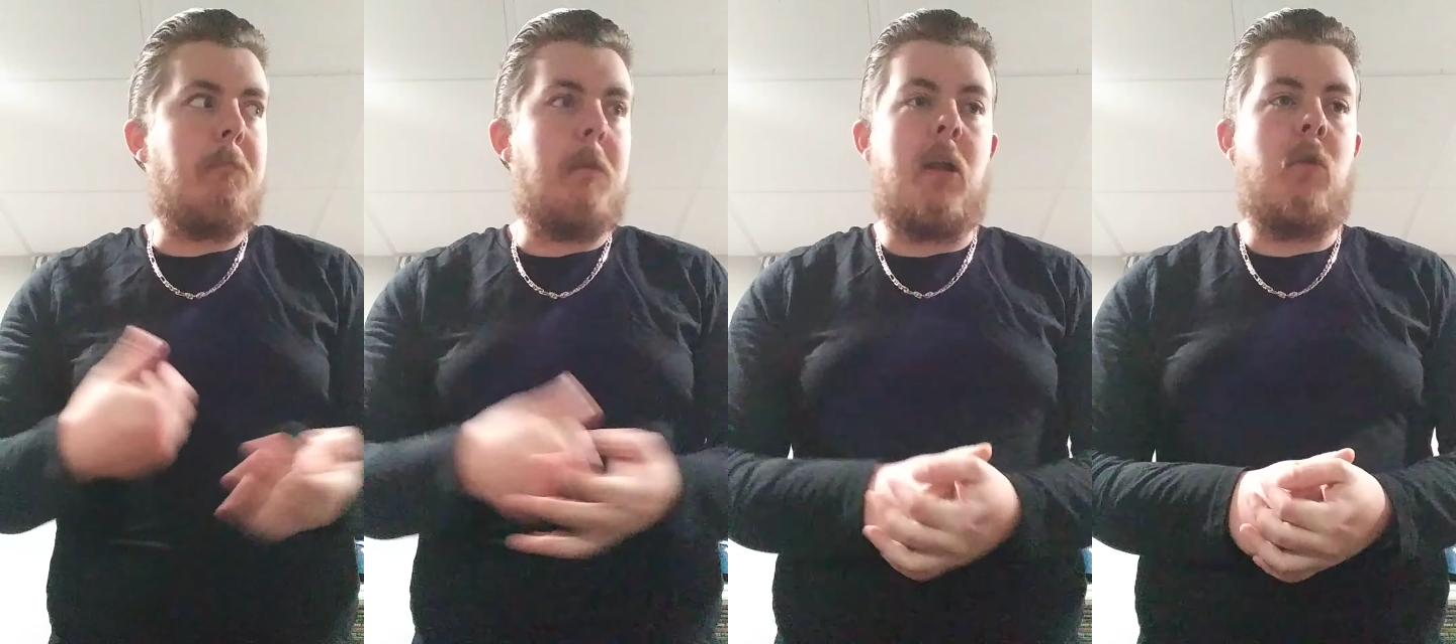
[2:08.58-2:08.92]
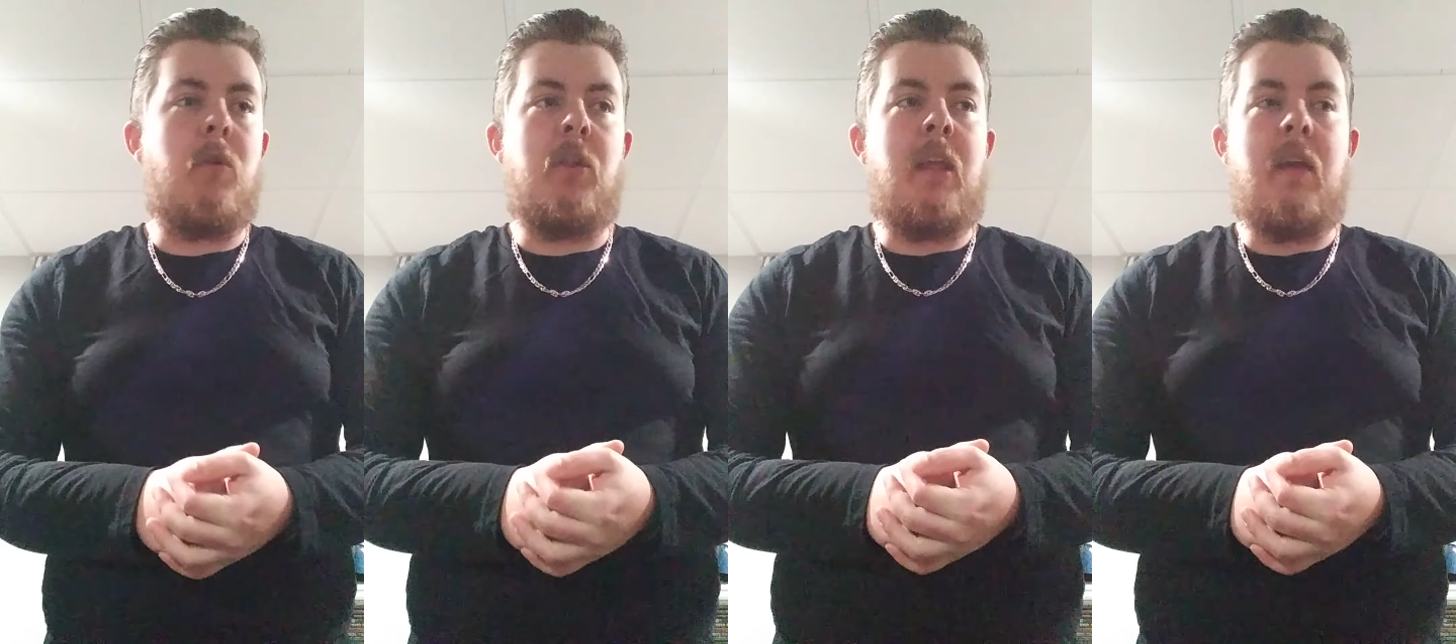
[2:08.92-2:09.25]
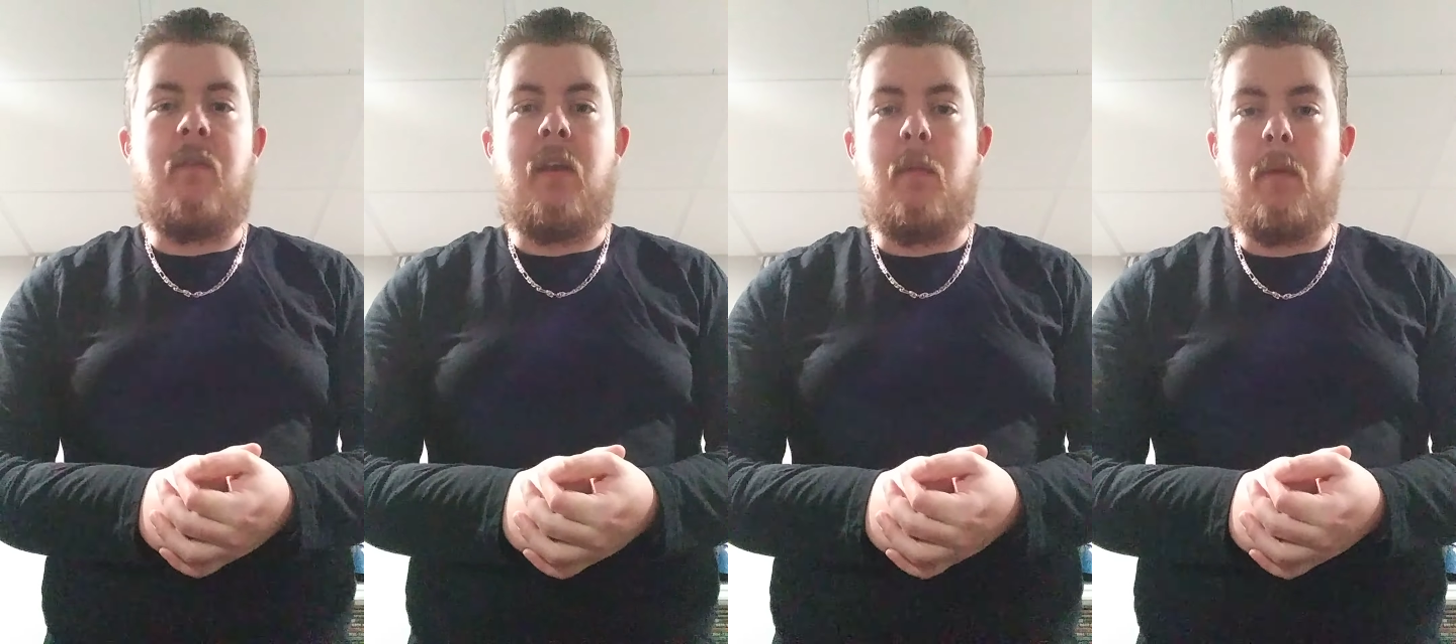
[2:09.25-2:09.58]
I don't really
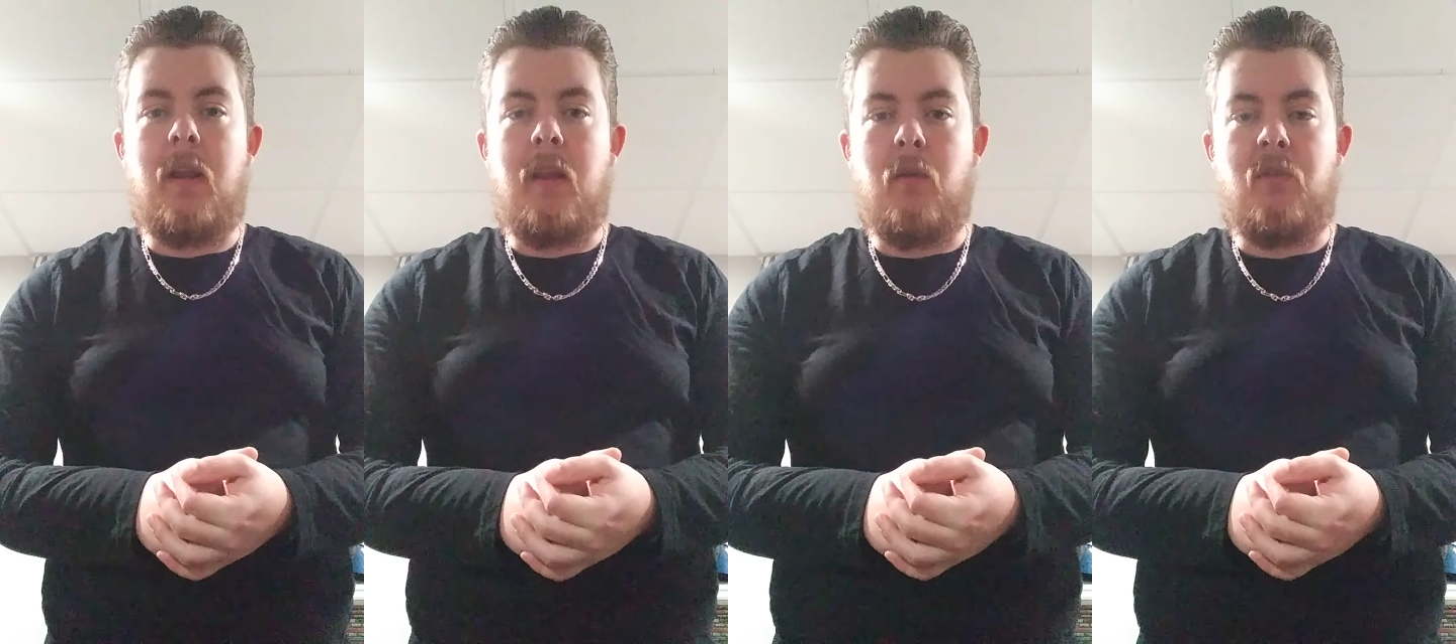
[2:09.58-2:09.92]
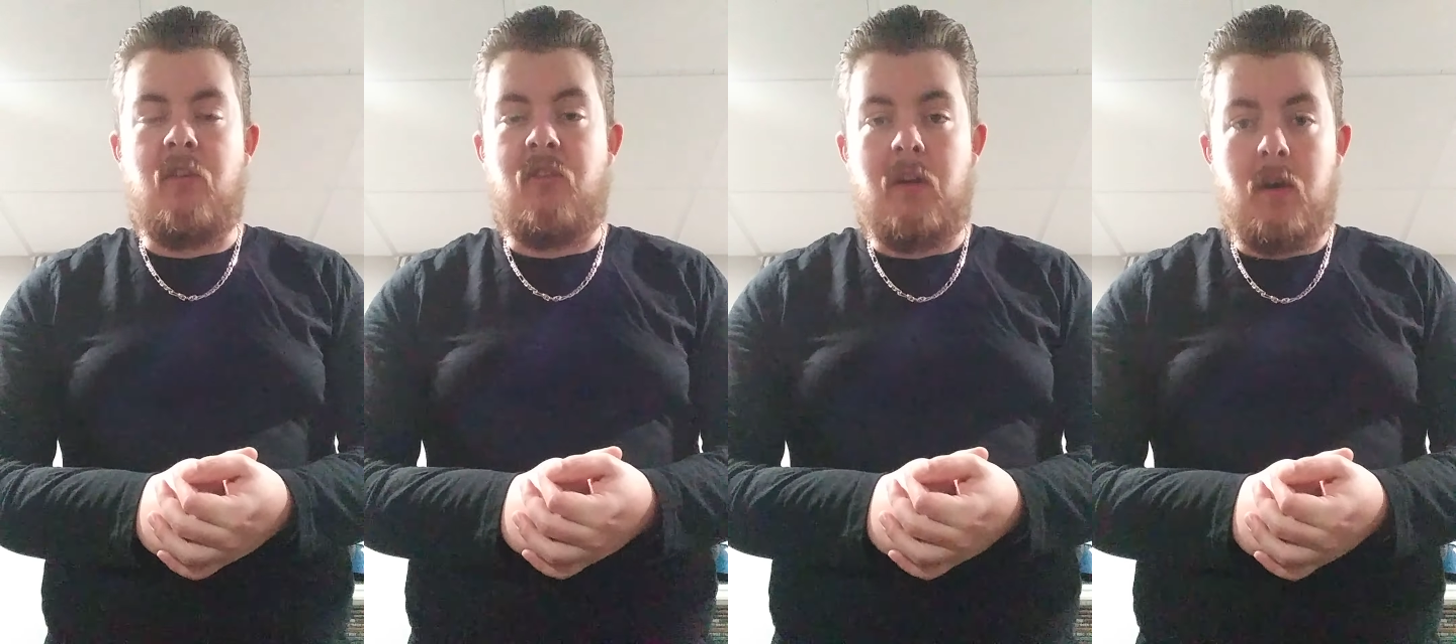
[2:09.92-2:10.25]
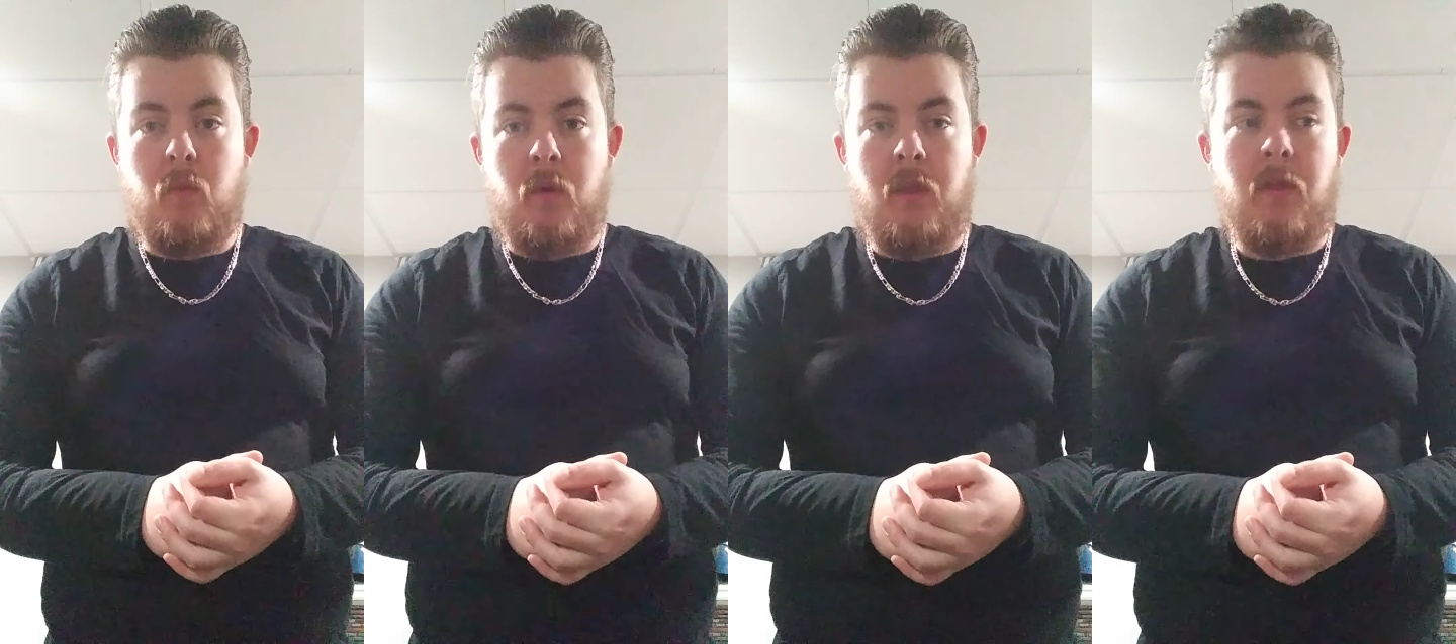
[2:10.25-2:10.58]
have anybody else to
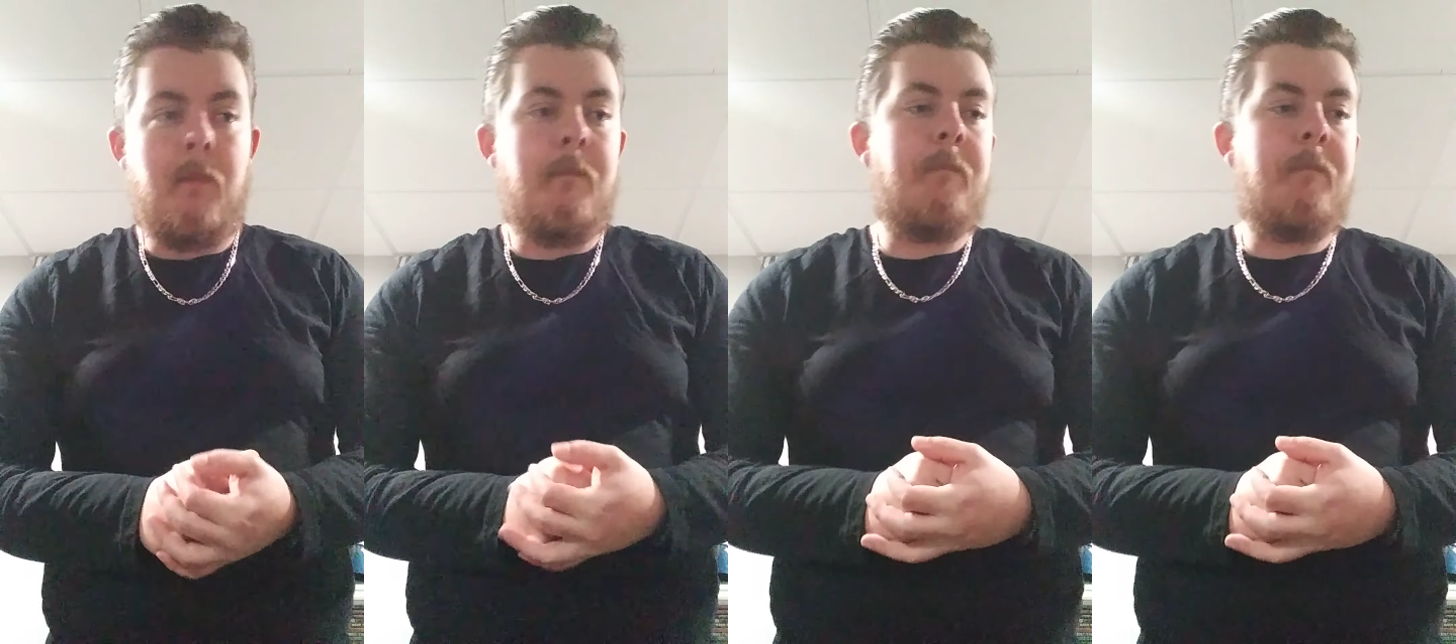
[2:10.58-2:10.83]
share it with.